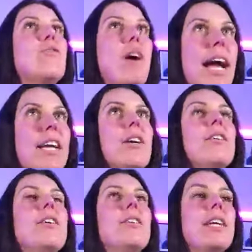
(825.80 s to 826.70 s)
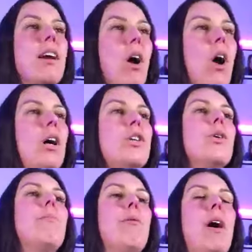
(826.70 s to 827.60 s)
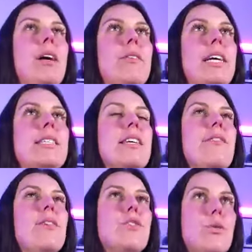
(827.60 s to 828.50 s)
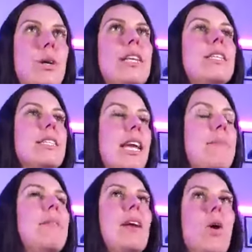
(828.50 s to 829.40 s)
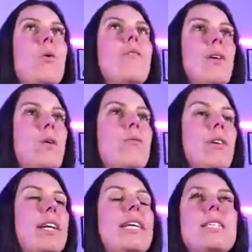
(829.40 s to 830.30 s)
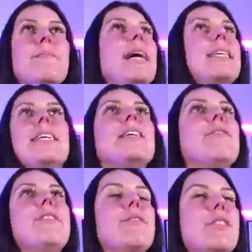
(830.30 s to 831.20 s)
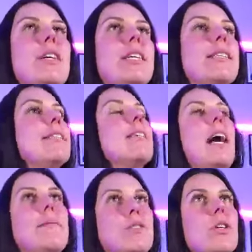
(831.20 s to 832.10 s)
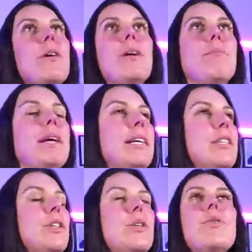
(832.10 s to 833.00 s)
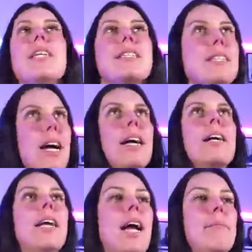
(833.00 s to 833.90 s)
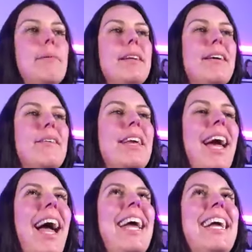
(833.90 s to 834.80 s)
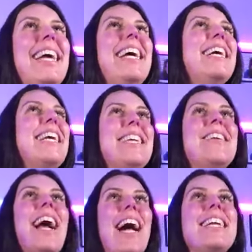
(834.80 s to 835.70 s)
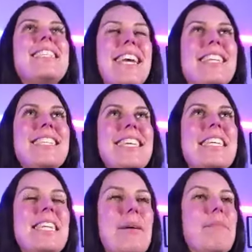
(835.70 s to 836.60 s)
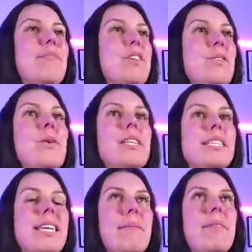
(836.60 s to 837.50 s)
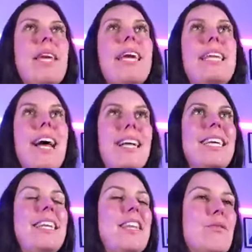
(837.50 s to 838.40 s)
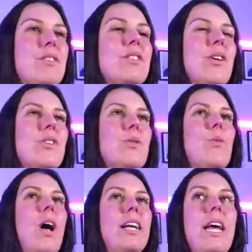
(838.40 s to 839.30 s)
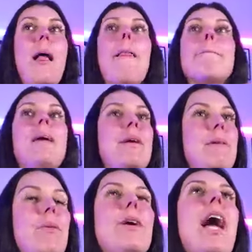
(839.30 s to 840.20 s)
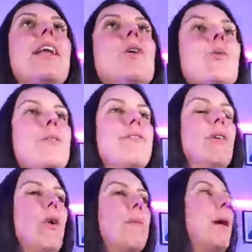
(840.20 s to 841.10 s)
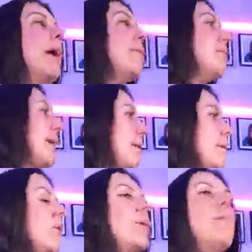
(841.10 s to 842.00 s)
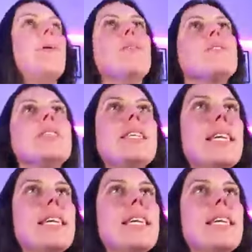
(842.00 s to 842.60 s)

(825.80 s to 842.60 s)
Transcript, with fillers: regularly on your progress. If you're doing the same thing over and over and expecting different results, I'm sorry to break it to you, it's not going to happen, okay? You got to change things up. If you're doing the same thing and not getting the results you want, maybe we add a Google form. Maybe we post a